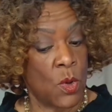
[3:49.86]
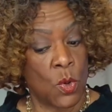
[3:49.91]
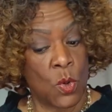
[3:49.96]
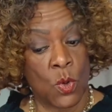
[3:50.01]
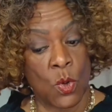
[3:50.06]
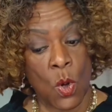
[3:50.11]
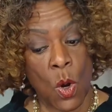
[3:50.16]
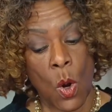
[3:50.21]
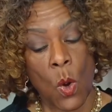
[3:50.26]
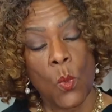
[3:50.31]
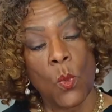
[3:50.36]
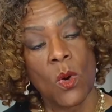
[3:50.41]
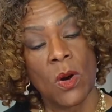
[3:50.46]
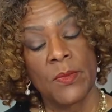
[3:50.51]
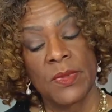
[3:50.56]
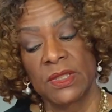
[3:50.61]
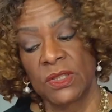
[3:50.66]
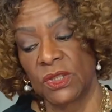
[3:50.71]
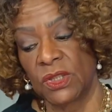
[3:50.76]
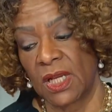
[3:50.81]
No
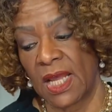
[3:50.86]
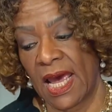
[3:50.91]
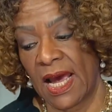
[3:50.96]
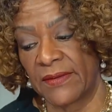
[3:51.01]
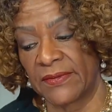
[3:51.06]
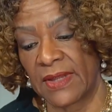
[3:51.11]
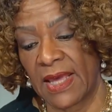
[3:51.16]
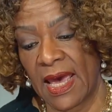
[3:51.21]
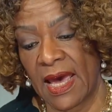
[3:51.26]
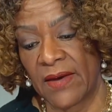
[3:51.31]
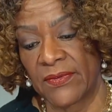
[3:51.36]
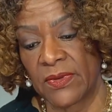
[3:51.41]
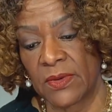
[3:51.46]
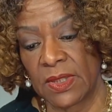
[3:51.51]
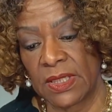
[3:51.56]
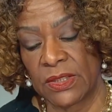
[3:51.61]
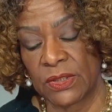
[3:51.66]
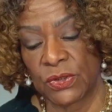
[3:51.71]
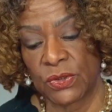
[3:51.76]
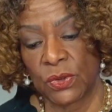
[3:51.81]
woman should have to have the
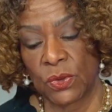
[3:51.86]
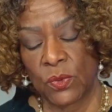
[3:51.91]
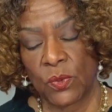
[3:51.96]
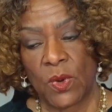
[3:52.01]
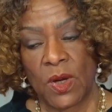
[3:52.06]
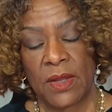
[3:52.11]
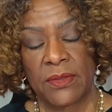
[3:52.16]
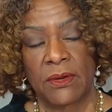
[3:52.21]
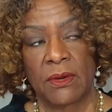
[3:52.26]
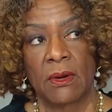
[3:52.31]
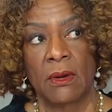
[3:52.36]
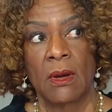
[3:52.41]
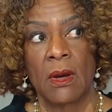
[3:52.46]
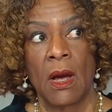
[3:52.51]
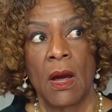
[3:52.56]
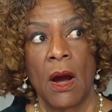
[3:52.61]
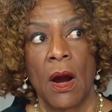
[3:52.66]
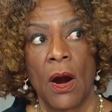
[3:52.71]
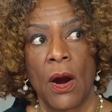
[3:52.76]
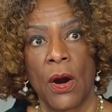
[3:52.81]
issue whether
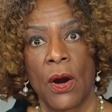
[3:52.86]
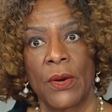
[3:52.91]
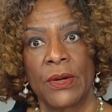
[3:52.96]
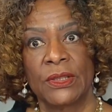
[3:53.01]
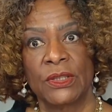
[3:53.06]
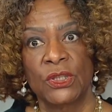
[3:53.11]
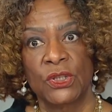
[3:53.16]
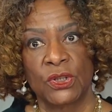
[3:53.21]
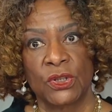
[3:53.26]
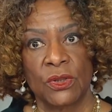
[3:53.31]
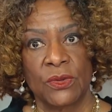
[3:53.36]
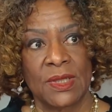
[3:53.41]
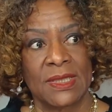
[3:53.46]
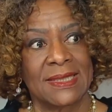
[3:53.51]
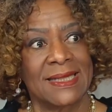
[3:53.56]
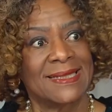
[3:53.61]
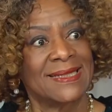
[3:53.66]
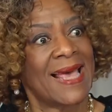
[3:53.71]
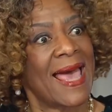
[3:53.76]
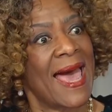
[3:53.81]
her
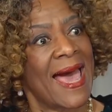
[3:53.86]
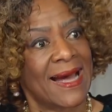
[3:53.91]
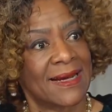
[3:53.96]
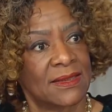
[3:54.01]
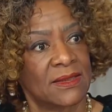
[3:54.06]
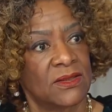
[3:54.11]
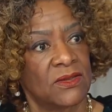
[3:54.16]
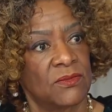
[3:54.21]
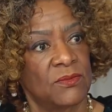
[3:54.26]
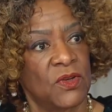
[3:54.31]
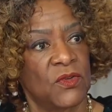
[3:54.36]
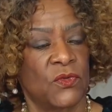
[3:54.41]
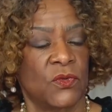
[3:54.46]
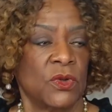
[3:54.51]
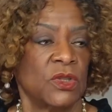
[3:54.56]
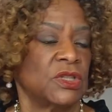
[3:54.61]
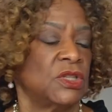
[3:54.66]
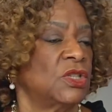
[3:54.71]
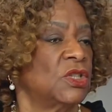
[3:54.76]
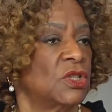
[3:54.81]
insurance is active
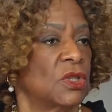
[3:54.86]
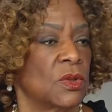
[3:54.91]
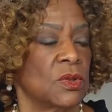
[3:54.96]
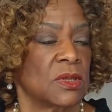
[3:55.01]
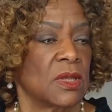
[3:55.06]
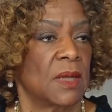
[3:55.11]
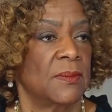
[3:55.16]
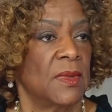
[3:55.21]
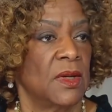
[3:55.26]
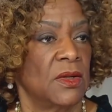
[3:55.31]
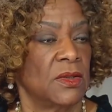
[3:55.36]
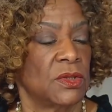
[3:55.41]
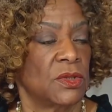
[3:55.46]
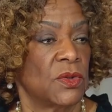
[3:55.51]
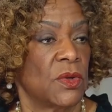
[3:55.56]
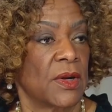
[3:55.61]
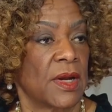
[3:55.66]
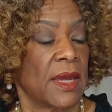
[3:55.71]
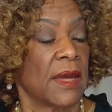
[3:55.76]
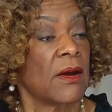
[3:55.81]
before she shows up
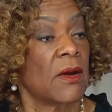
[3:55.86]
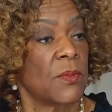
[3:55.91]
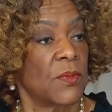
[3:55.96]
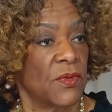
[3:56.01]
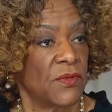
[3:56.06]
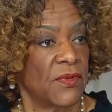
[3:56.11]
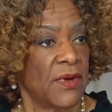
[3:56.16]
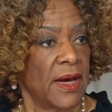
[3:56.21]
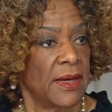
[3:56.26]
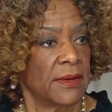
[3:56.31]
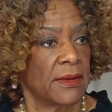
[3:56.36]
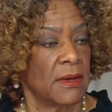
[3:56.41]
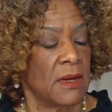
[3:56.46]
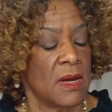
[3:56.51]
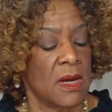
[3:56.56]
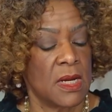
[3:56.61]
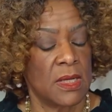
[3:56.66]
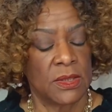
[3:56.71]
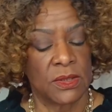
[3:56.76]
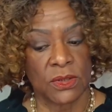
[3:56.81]
to her care provider.
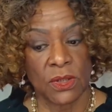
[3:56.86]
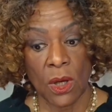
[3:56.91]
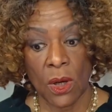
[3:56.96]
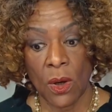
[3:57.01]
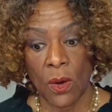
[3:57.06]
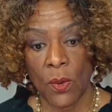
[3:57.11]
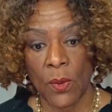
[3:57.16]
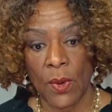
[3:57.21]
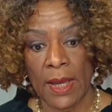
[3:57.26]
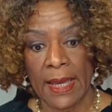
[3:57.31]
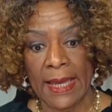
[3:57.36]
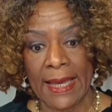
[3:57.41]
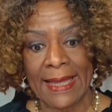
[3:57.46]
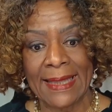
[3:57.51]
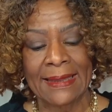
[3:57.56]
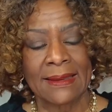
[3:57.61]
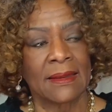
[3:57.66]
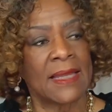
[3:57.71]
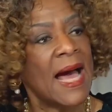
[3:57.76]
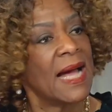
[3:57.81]
So
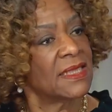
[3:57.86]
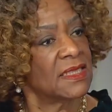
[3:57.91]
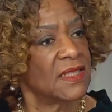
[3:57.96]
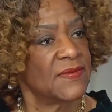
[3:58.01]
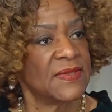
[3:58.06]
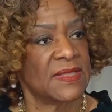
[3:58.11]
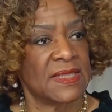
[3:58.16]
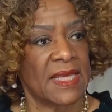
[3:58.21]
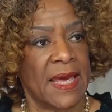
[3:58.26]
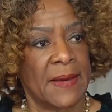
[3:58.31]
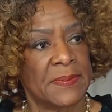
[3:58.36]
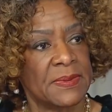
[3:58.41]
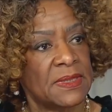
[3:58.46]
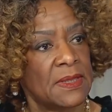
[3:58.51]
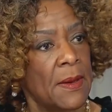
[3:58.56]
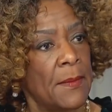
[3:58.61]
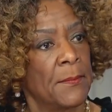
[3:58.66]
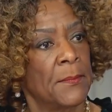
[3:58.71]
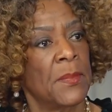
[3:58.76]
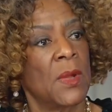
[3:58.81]
lots of steps,
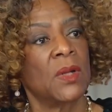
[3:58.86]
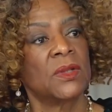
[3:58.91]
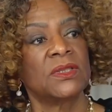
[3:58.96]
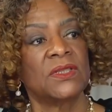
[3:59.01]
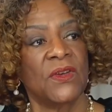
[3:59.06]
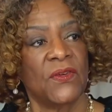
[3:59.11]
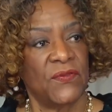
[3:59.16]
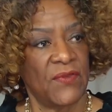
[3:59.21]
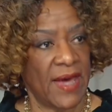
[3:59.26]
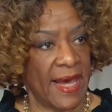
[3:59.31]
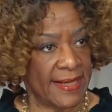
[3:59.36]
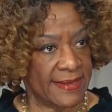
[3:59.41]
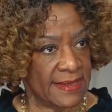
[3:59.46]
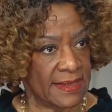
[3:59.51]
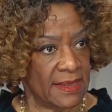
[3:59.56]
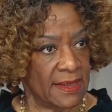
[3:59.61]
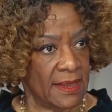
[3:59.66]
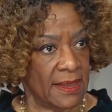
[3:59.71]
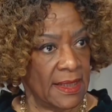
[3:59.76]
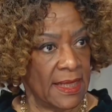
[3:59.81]

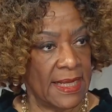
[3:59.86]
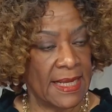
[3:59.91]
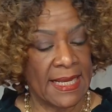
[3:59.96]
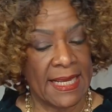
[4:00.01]
multifaceted.